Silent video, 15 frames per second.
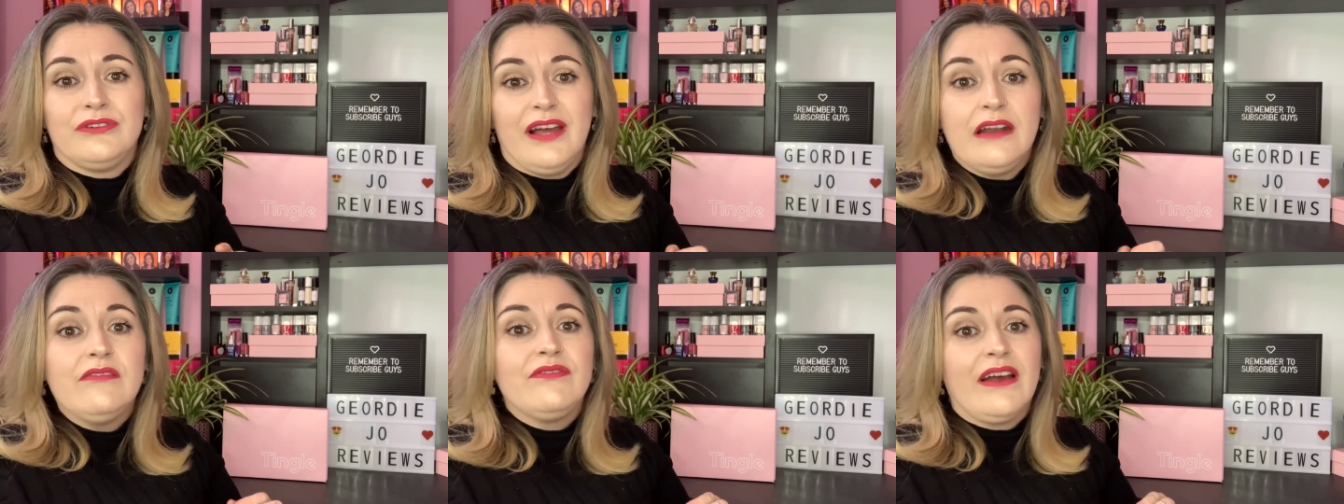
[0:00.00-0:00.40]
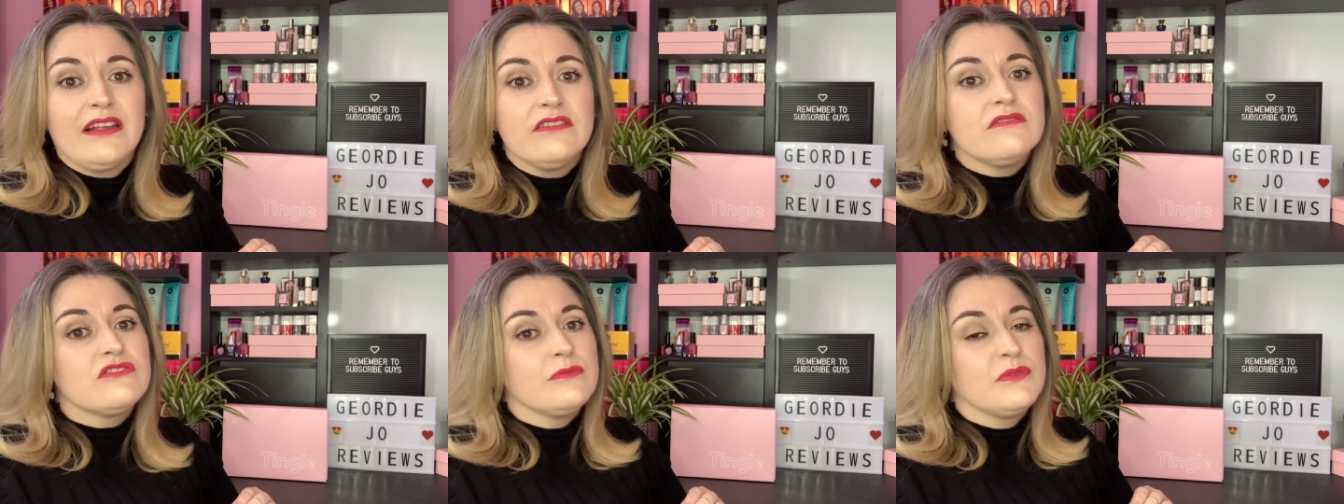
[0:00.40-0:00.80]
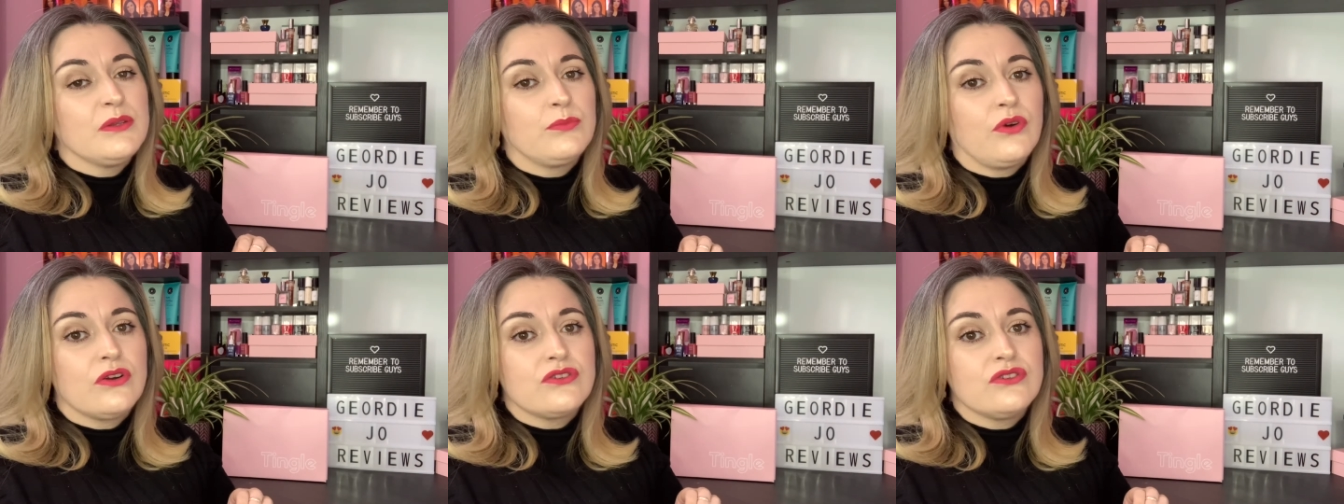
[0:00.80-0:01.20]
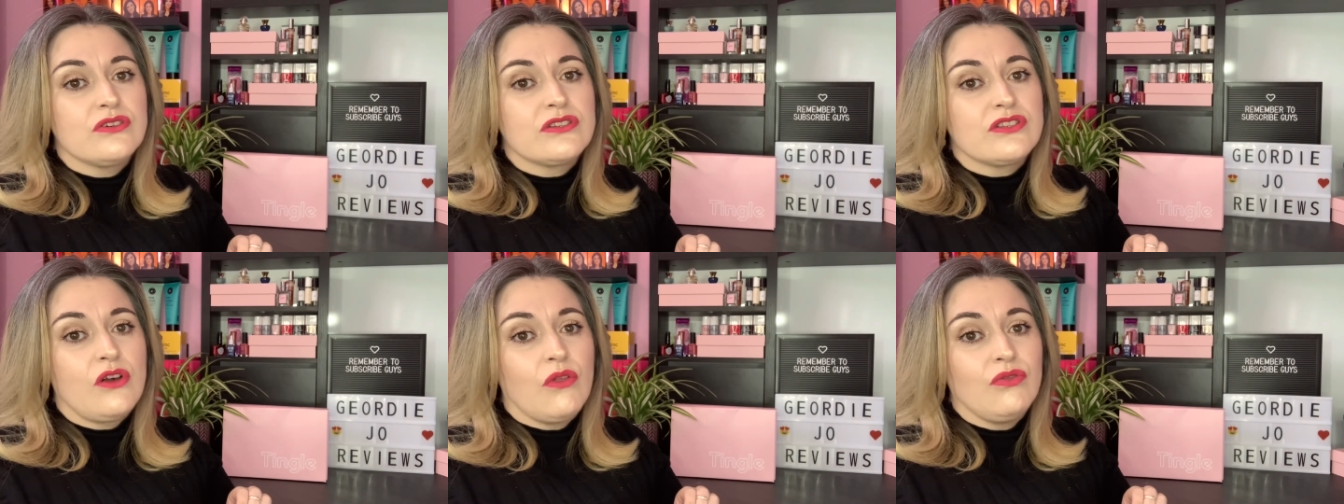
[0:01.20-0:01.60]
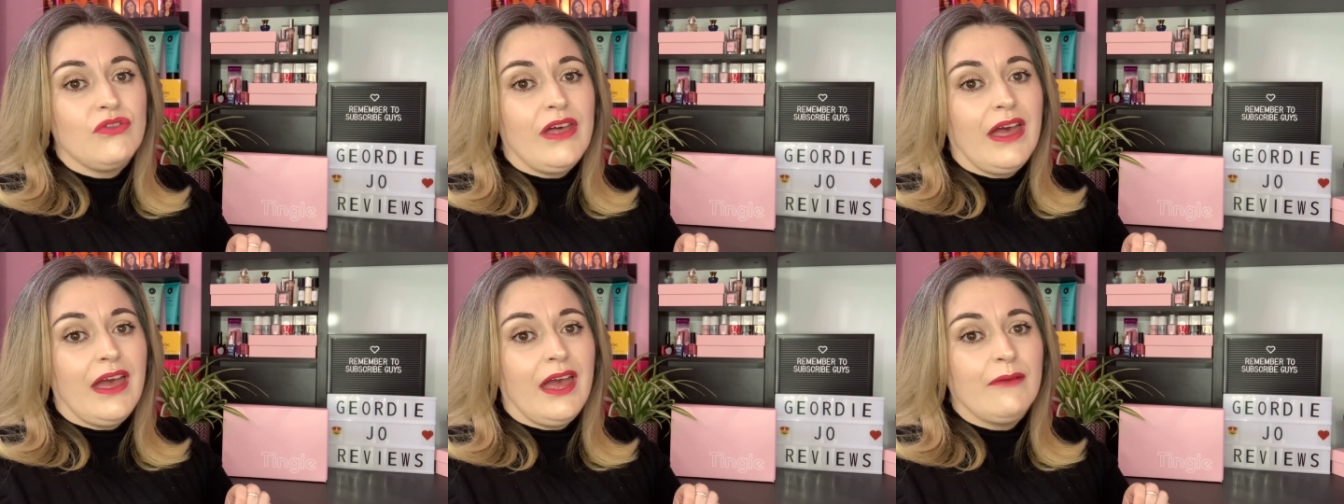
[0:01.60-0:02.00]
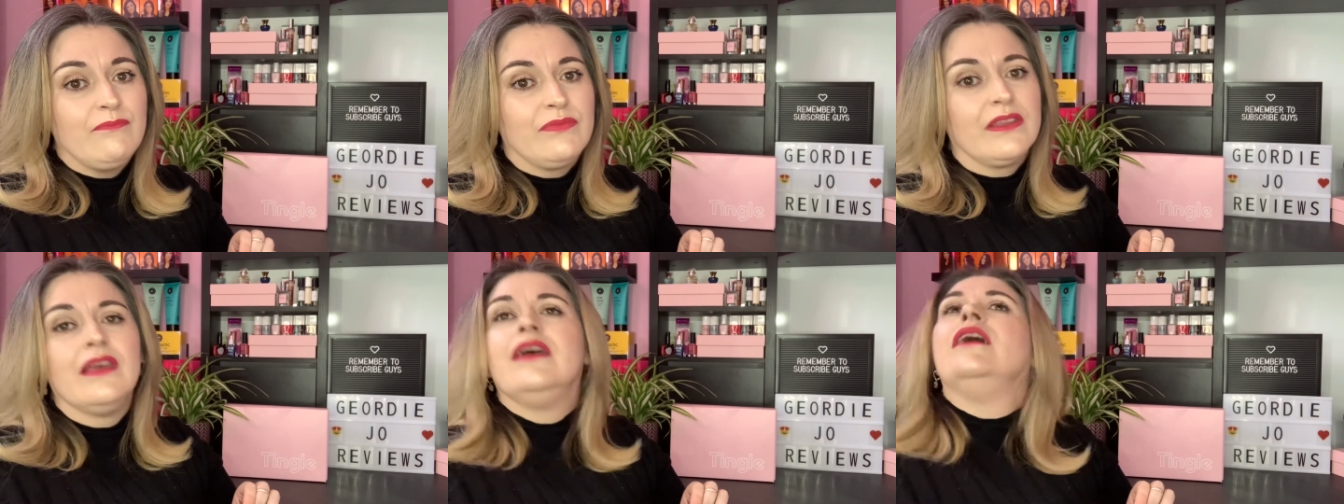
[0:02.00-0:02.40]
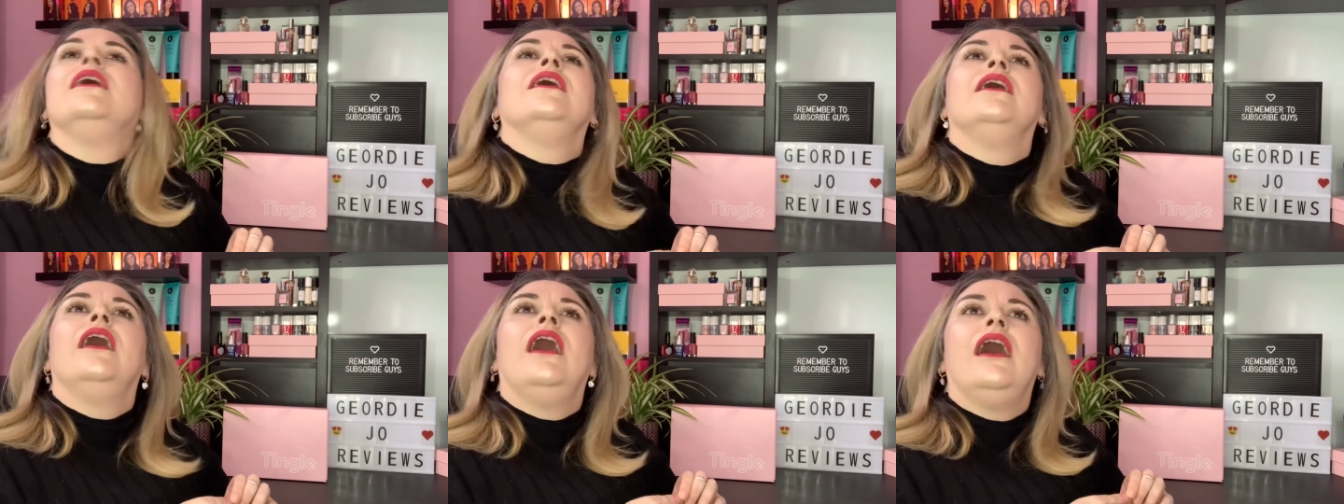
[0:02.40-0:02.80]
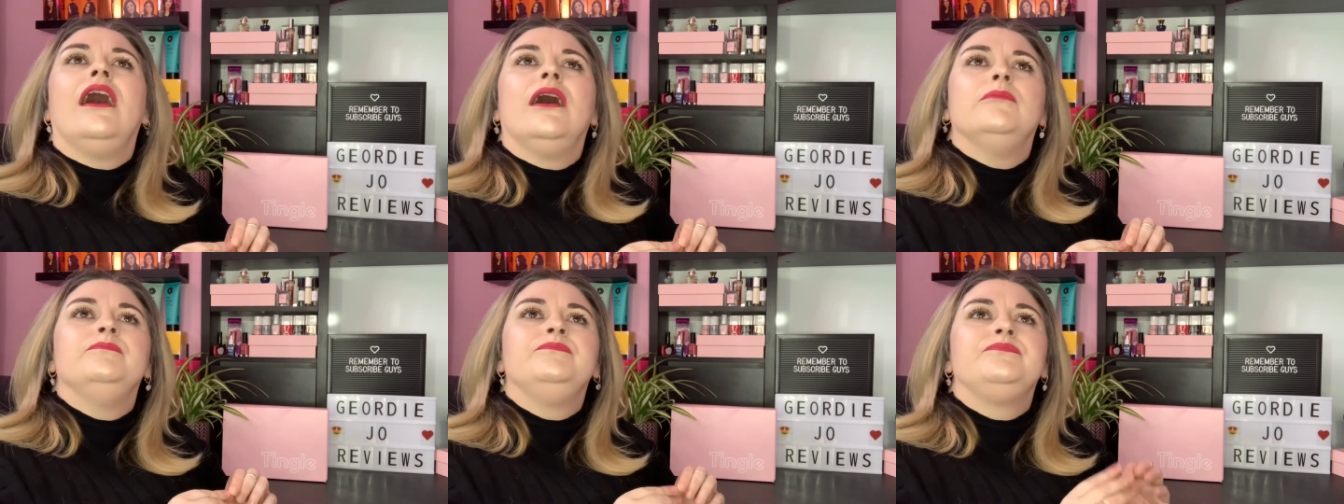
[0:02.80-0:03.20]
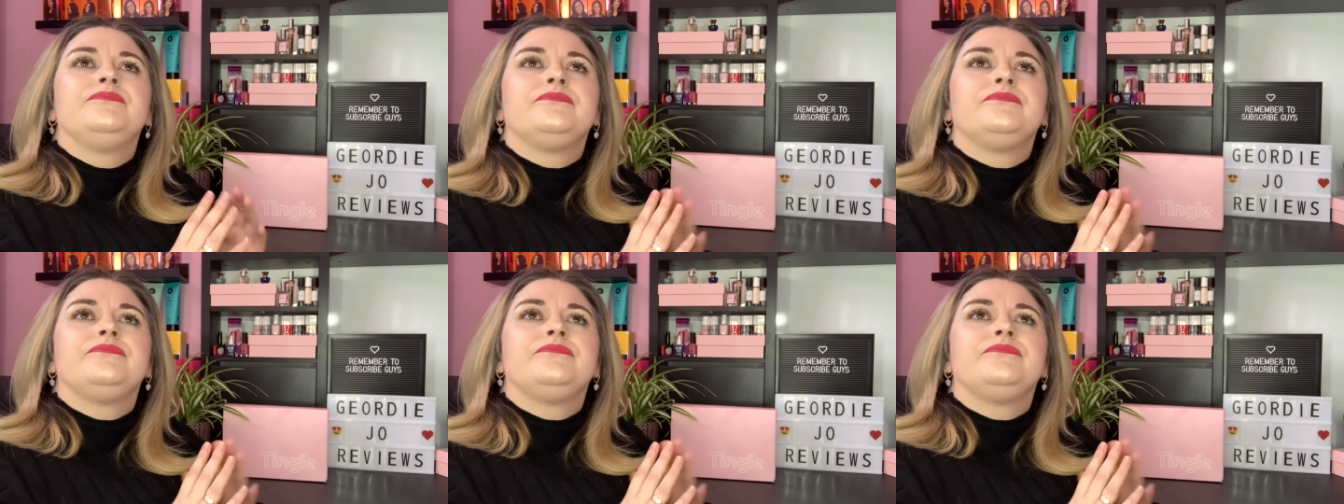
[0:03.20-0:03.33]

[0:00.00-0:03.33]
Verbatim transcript: and find some of the products on there um